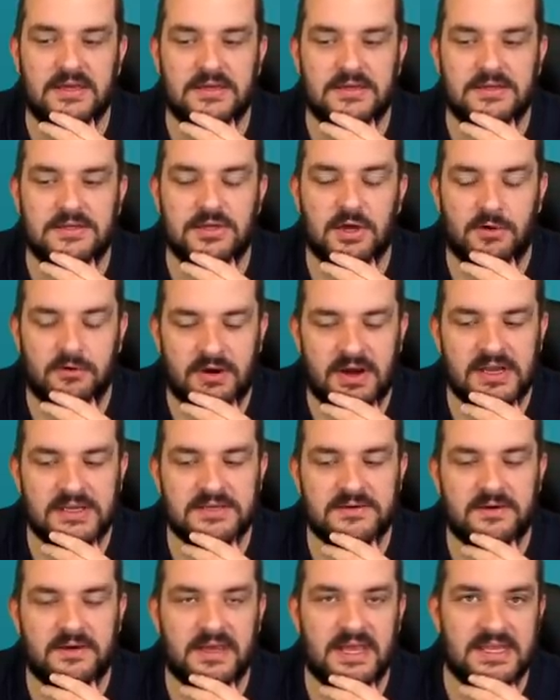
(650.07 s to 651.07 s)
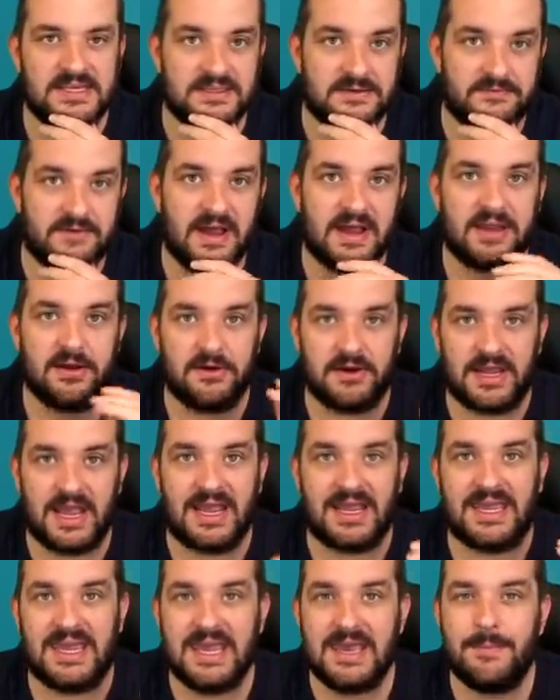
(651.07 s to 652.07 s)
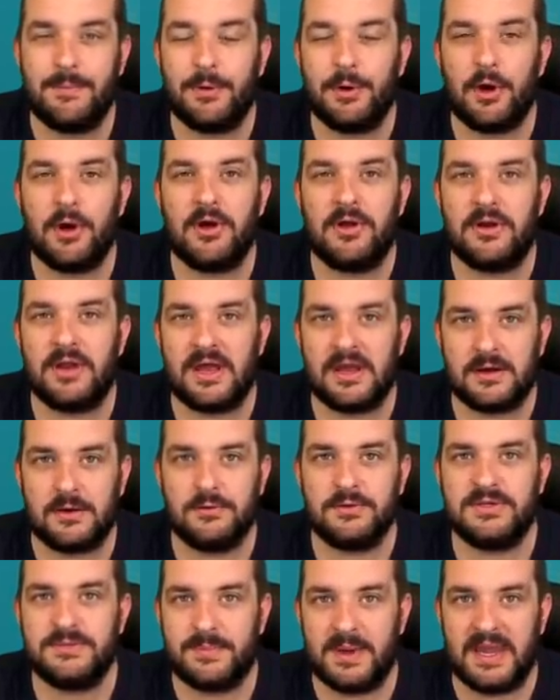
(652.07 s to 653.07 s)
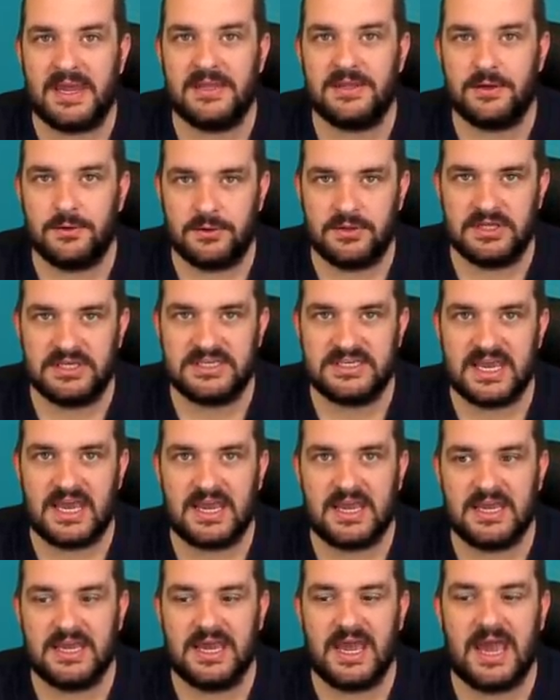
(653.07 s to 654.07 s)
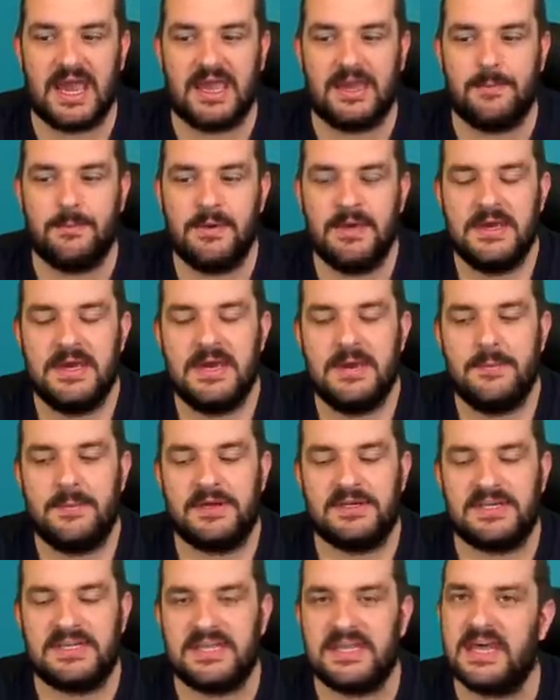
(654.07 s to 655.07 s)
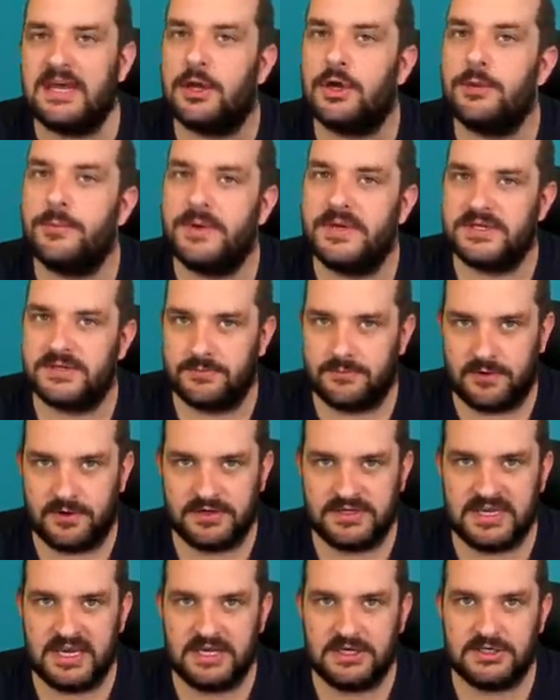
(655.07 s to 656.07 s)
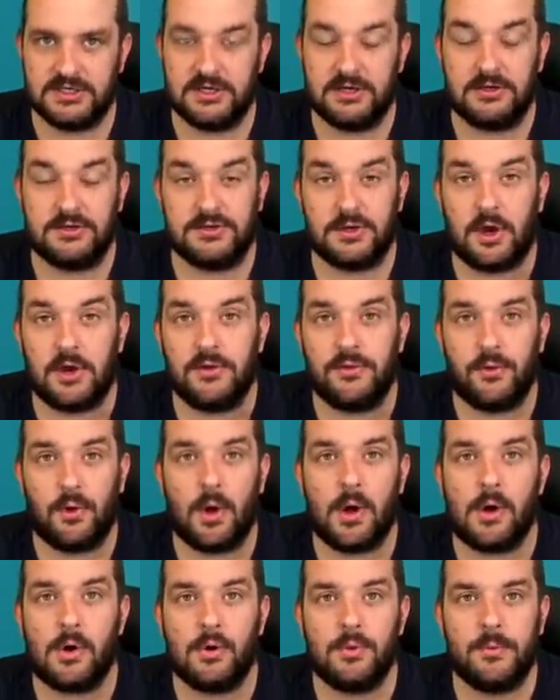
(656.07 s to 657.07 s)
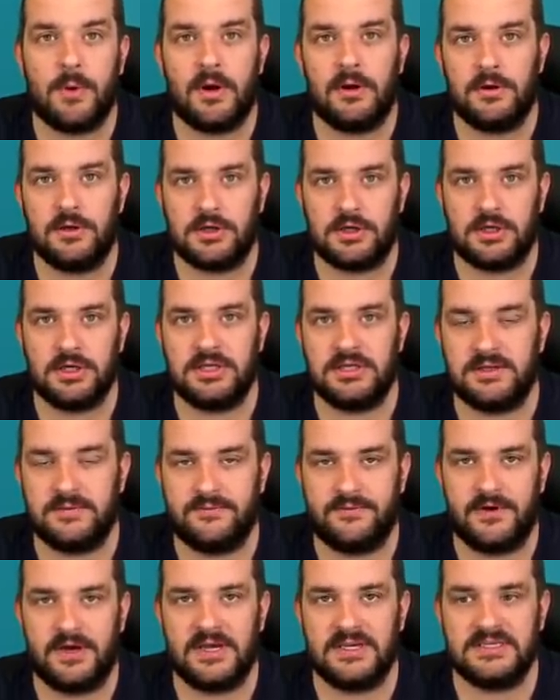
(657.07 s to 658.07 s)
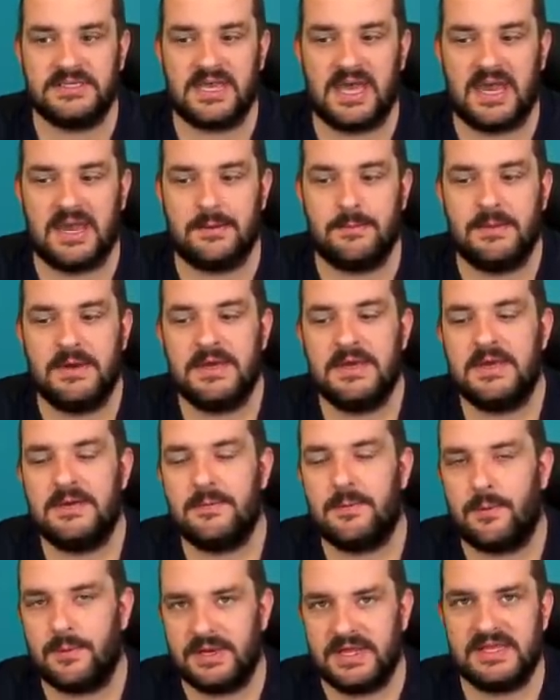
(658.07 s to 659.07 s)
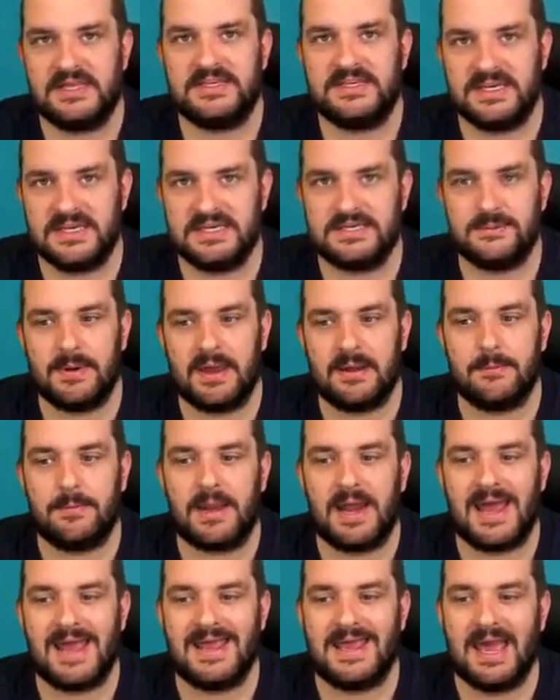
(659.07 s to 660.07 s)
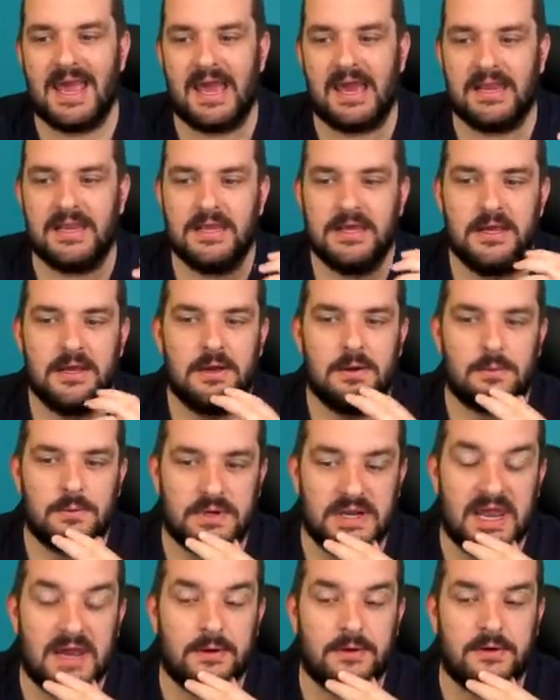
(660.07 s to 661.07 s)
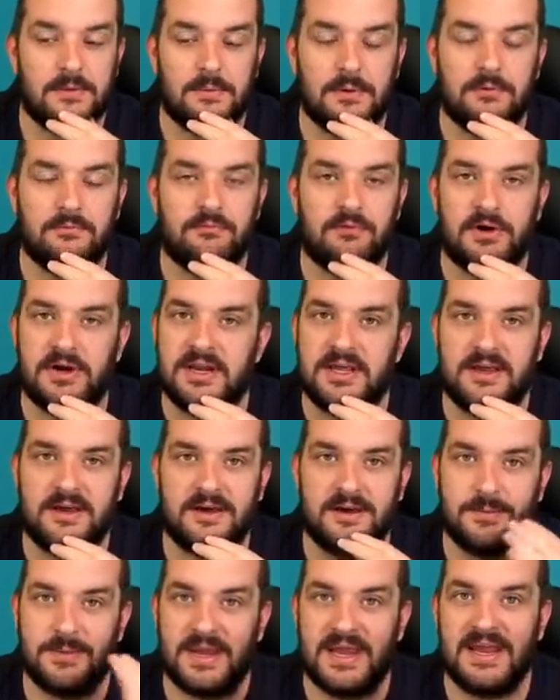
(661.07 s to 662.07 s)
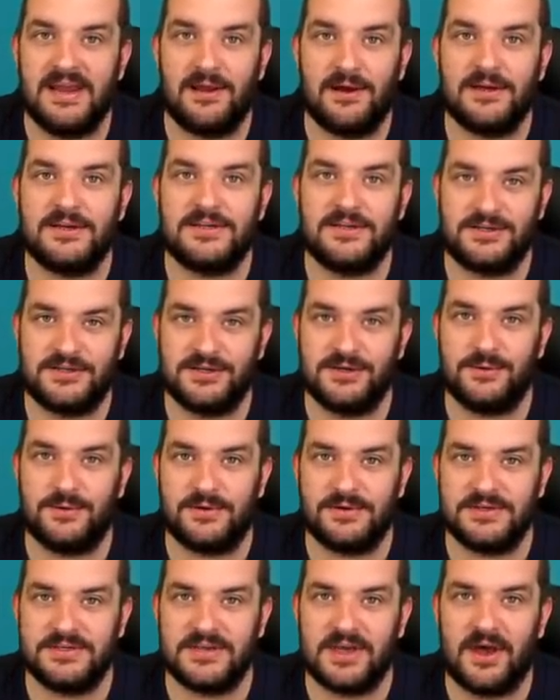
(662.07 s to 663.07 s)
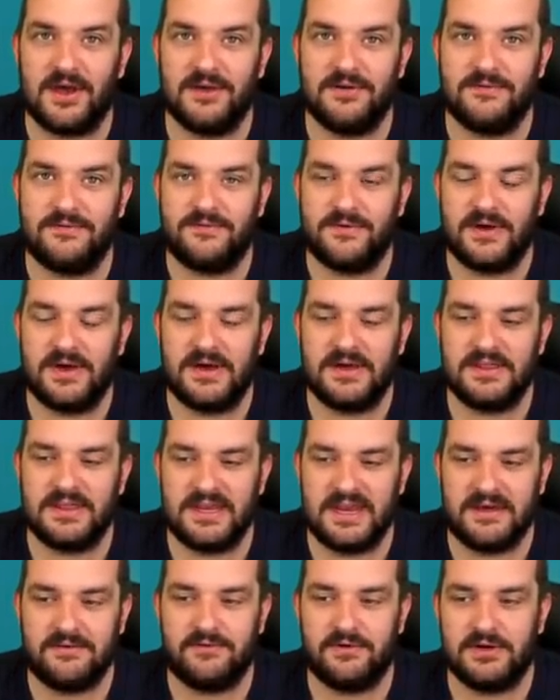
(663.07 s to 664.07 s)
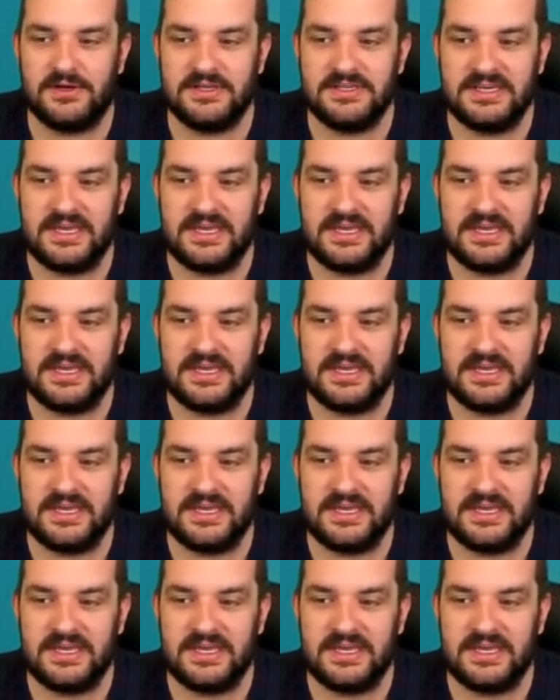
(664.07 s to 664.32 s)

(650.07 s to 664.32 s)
Torres against Slovakia again. Keep an eye on how Spain do in the second game because I think there could be some rotation. So I thought Olmo looked good in the first game, but we need to see Spain play again. Ronaldo looked really good. I mean, he likes to shoot on sight for the Netherlands. He